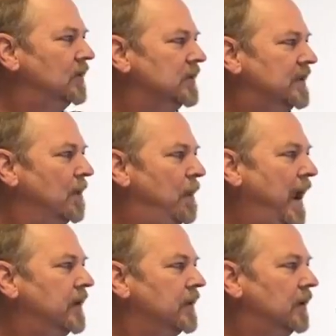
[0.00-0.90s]
that was at the
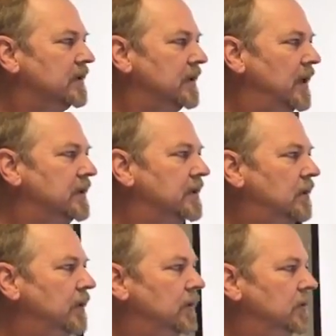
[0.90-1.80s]
back of the alternator
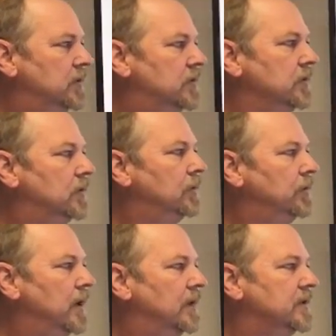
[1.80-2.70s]
that we used to
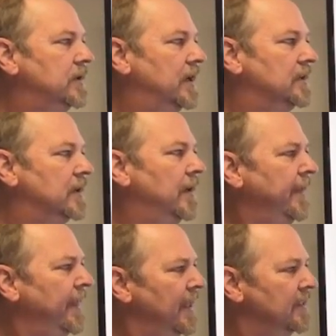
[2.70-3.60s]
cool the alternator.
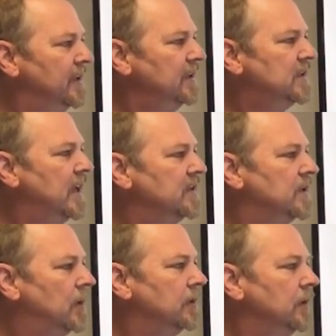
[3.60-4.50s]
These
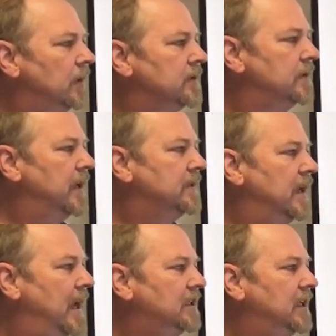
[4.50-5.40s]
days, a modern
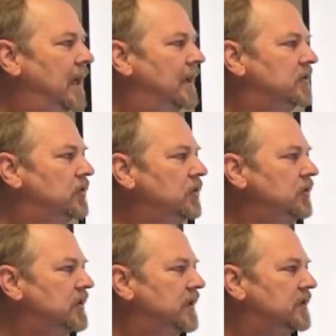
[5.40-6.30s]
alternator actually has
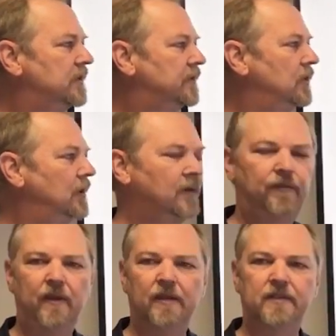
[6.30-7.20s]
two sets of cooling
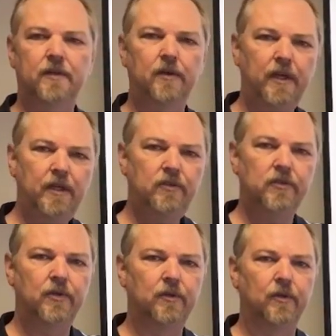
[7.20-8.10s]
fans that are
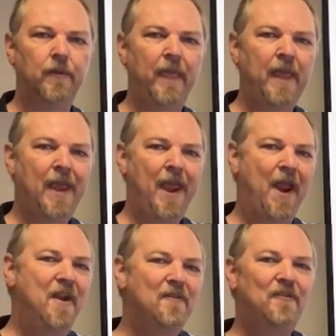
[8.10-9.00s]
internal,
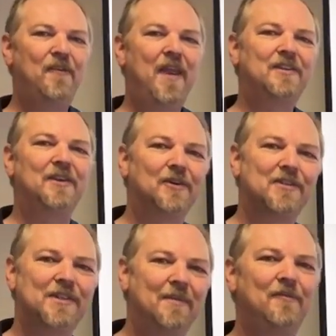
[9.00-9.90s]
and in fact, there
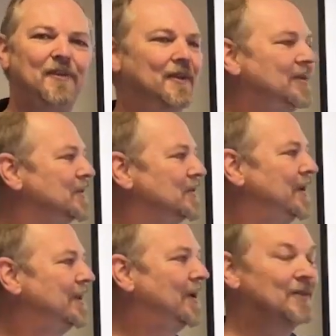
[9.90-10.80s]
are some vehicles
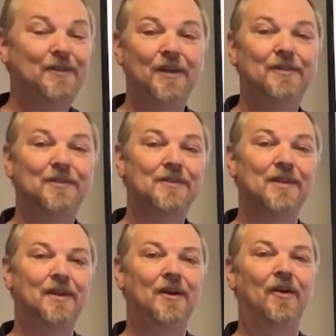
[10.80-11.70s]
where the
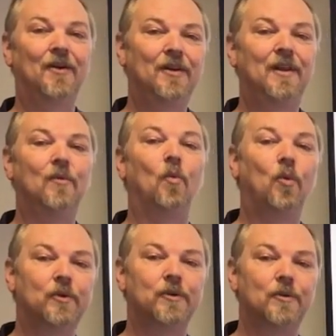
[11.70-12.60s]
alternators are indeed
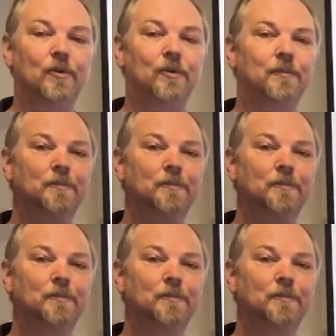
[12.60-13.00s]
water-cooled.